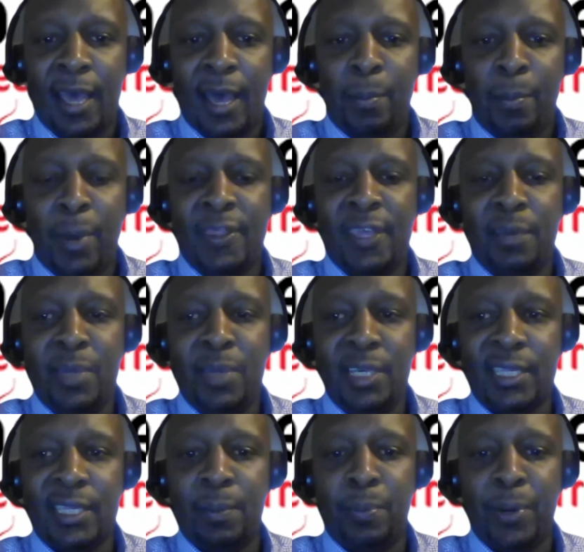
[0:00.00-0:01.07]
but they miss
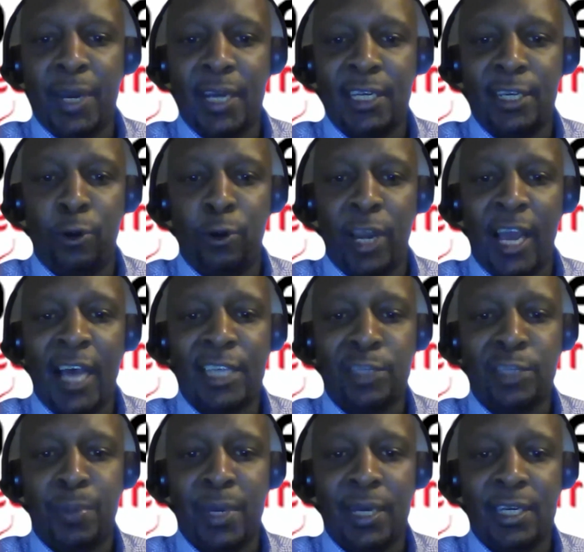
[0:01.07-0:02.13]
the practical
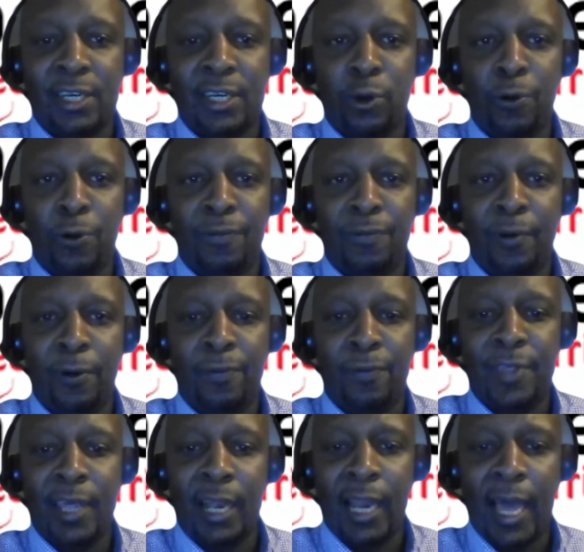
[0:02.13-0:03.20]
aspect of
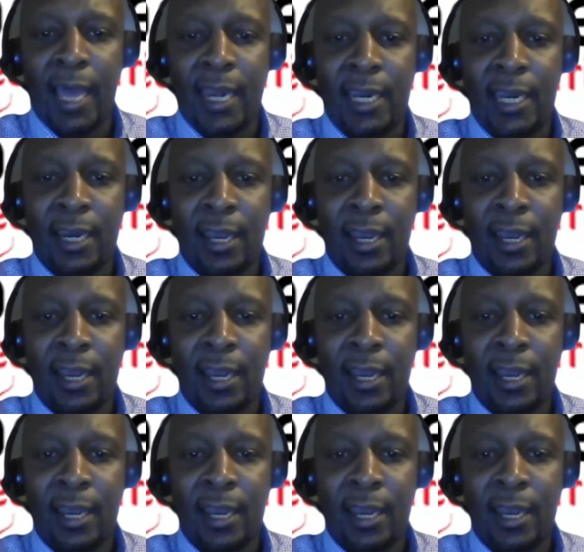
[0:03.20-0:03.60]
the learning.